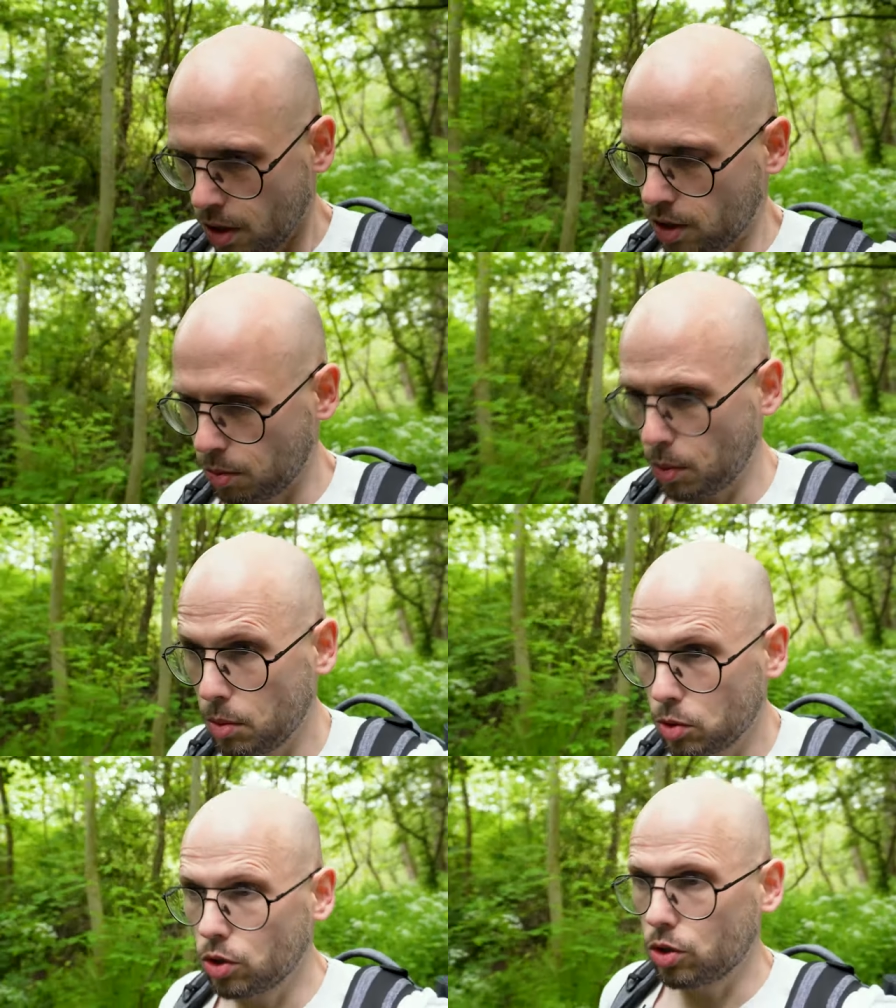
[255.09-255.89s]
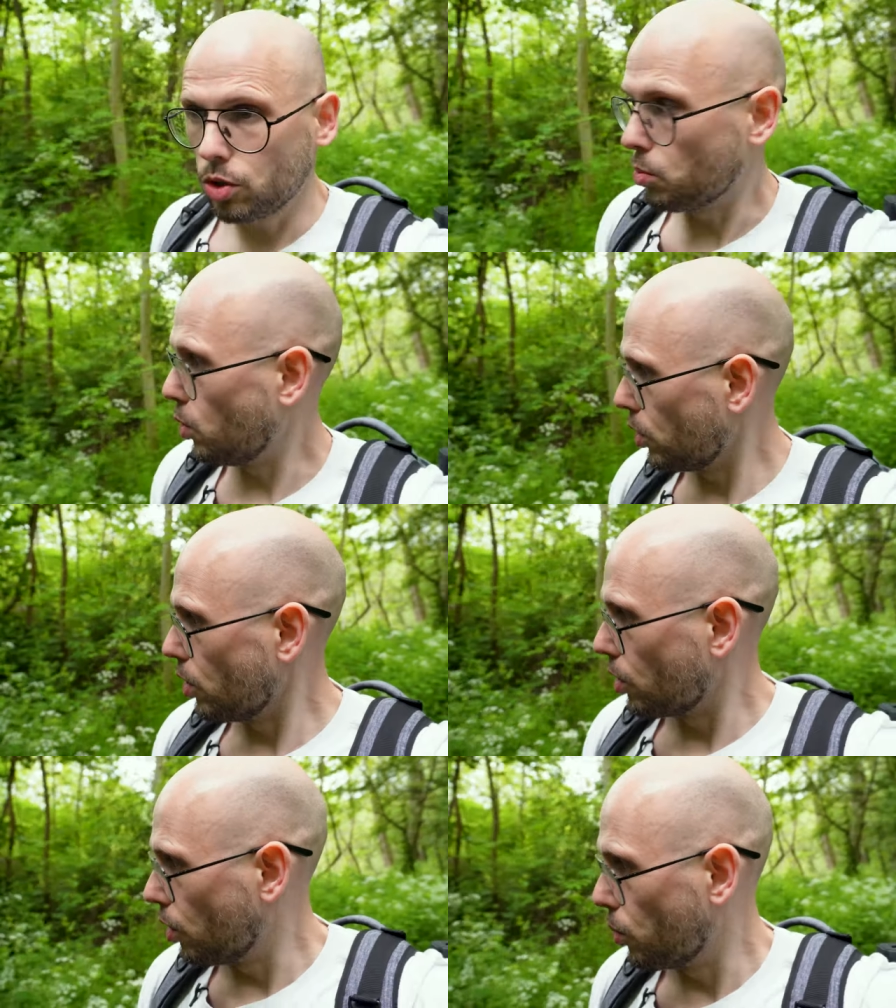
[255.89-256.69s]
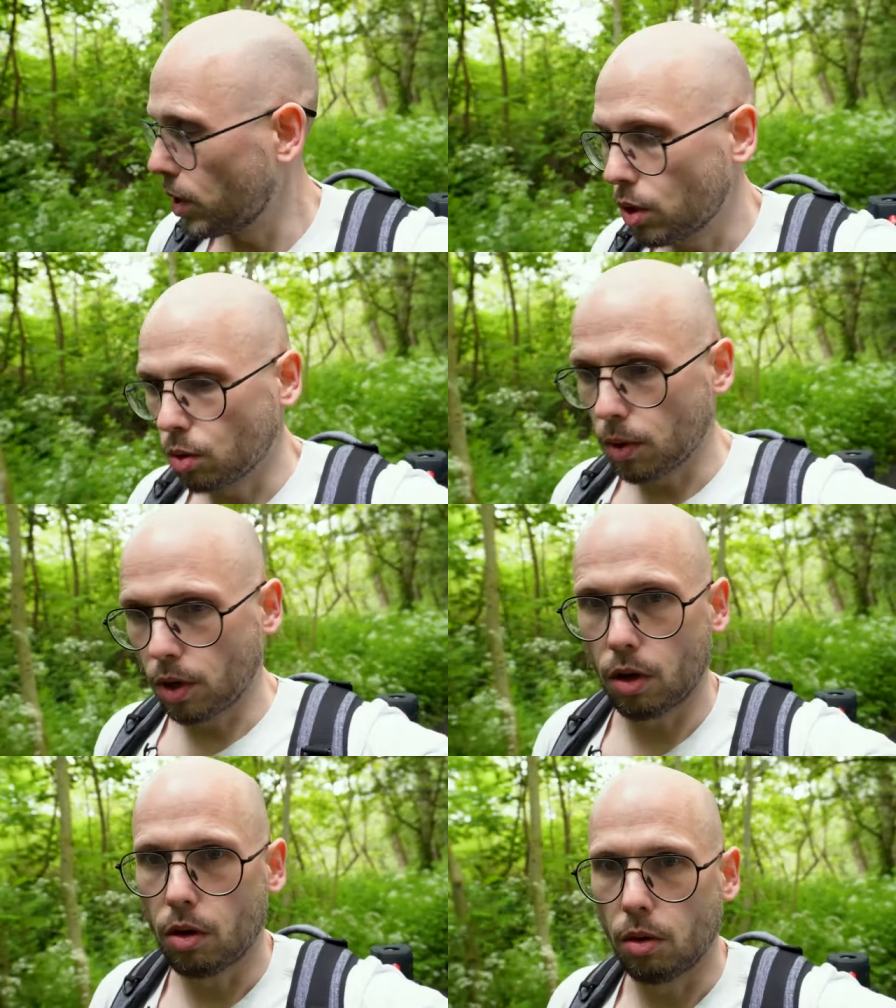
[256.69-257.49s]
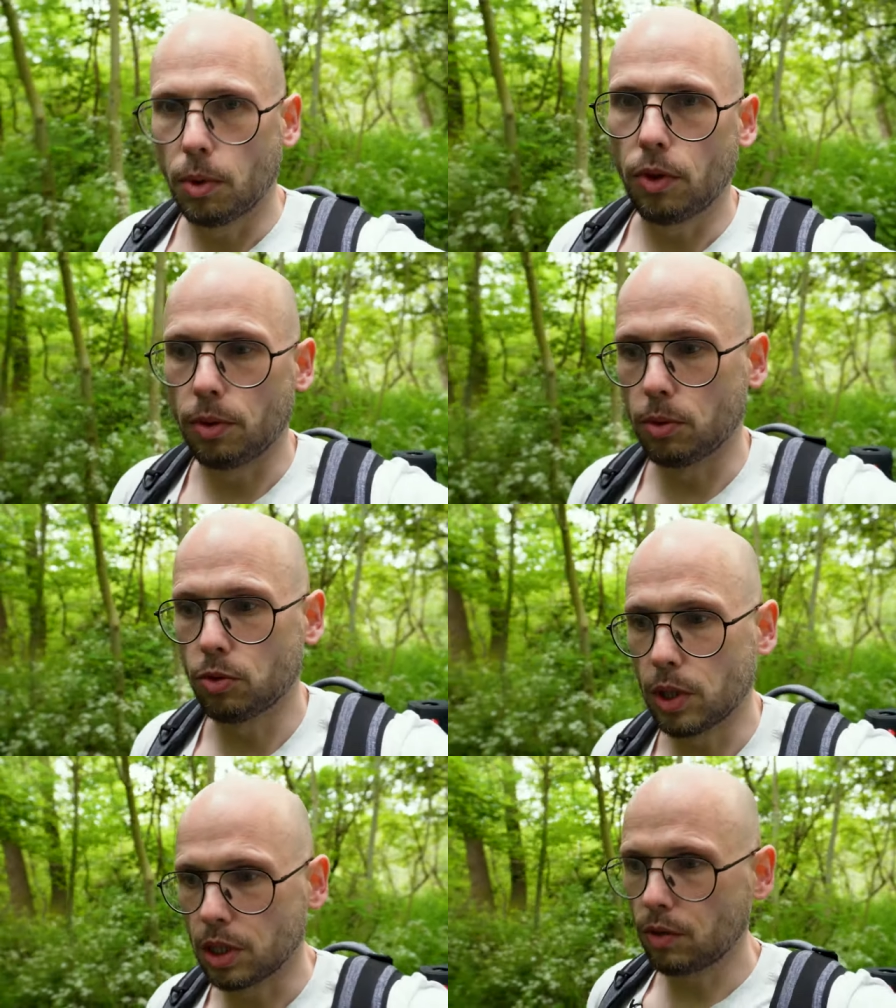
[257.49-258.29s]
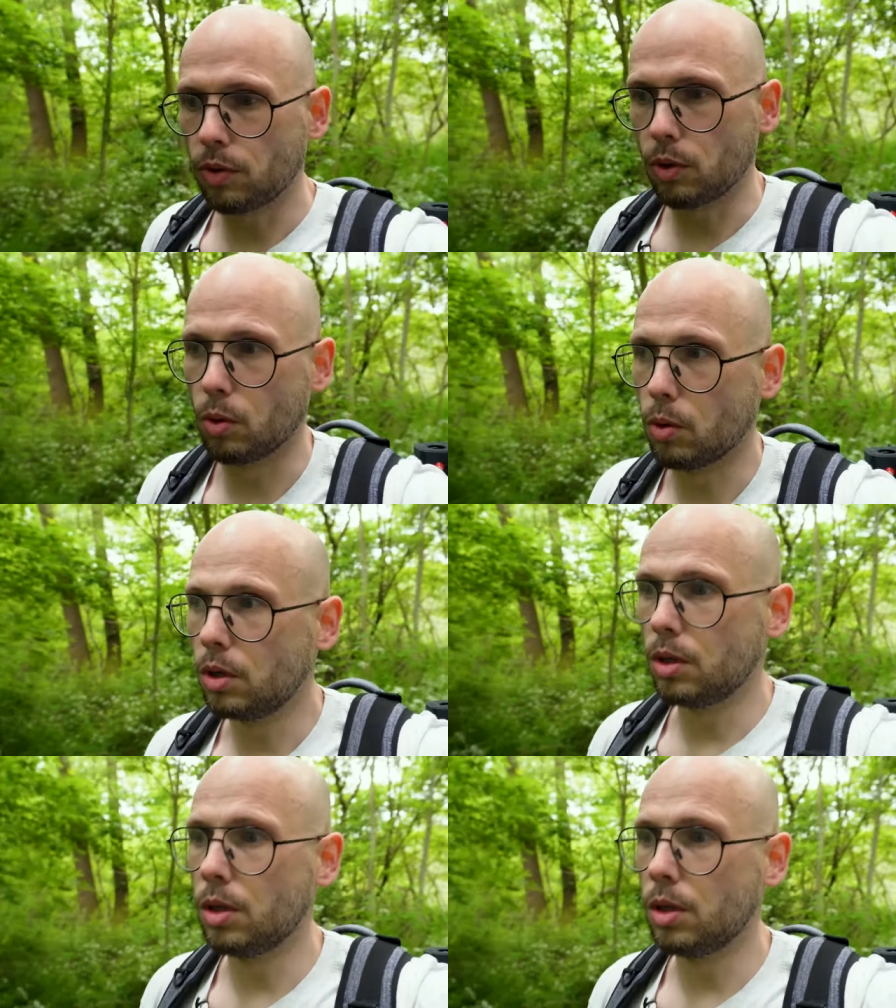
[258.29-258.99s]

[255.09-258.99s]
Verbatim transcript: He said when he was just doing one article a week or one article a month, it was really difficult.